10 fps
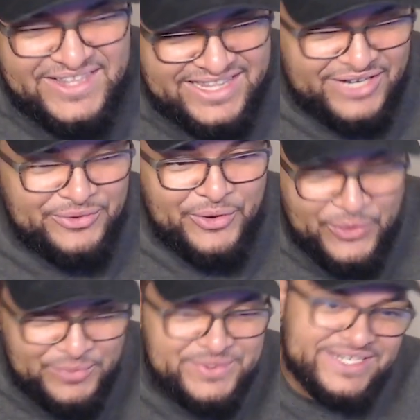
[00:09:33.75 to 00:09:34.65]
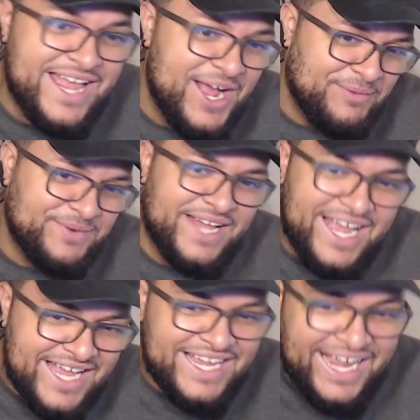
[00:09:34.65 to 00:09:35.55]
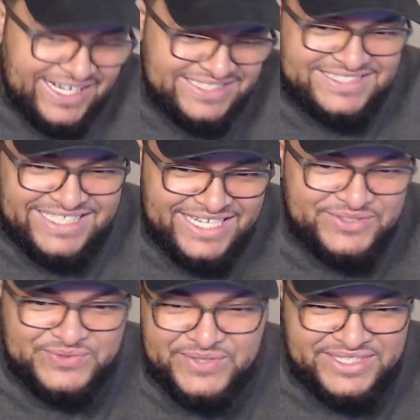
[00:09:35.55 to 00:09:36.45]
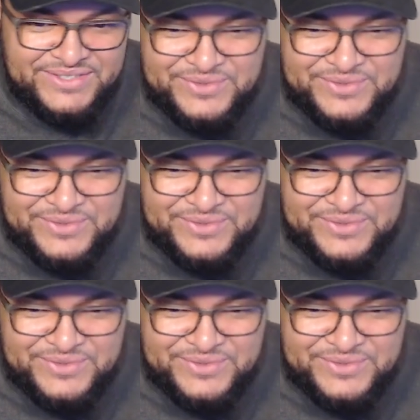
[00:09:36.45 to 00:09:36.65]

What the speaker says: Like, we're Orbit now, but I can say I was with them,